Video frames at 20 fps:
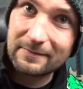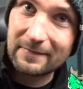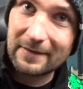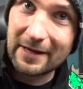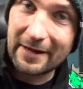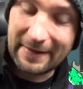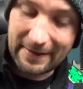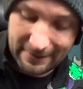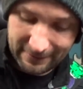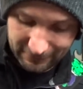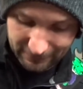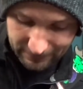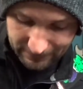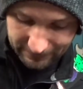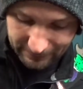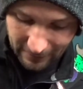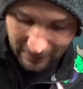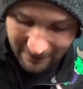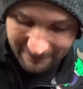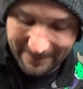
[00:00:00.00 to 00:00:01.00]
And then just
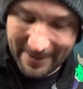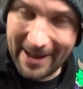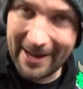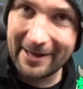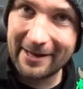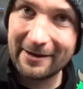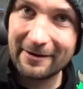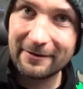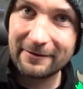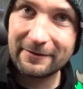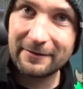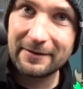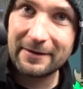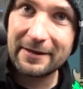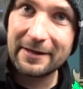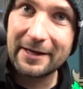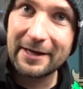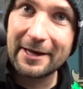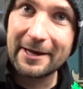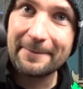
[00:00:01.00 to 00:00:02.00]
resolve back here to
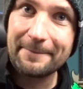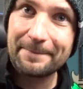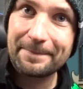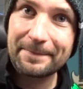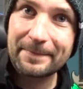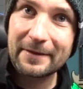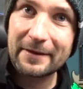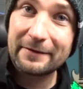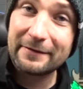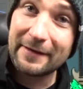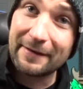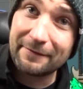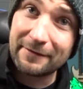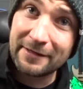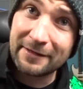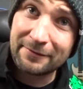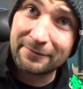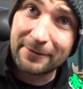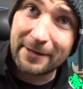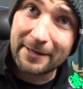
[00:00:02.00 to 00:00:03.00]
the
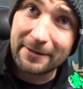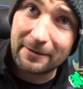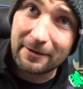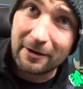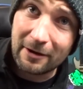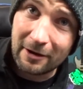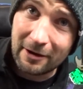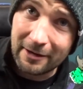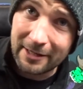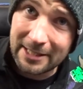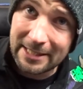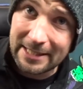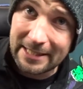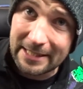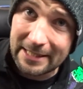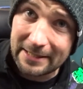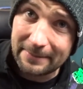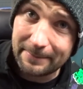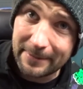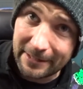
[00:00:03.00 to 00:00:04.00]
17th fret on
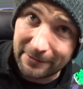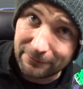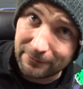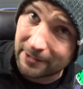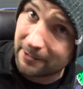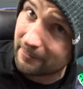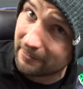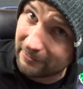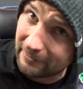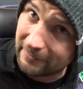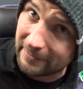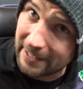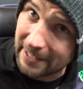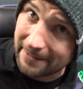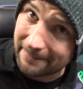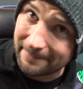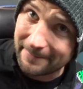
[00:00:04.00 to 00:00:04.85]
the B string, which is an E.